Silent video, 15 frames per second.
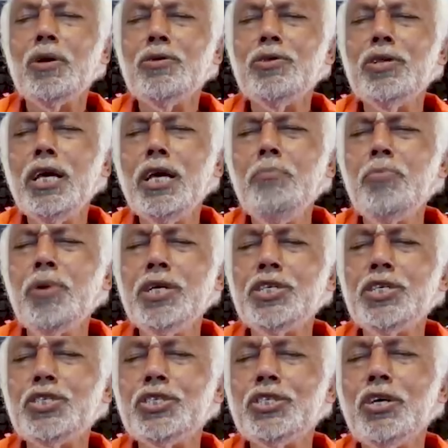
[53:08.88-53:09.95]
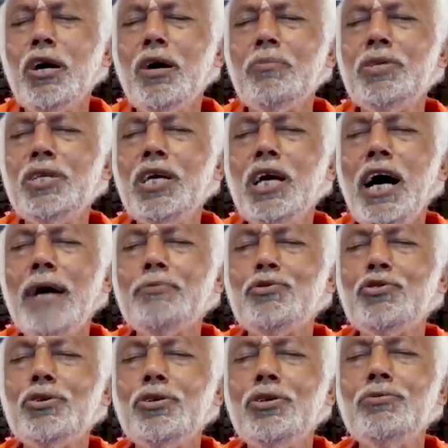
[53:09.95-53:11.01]
from the embrace of the
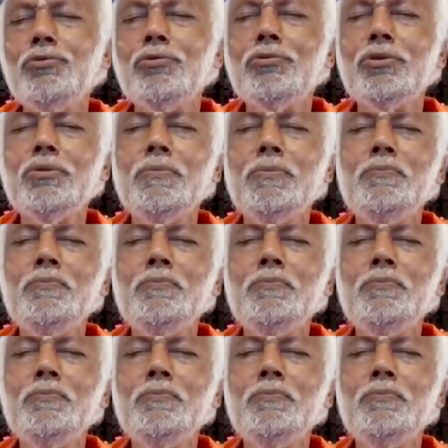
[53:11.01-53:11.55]
absolute.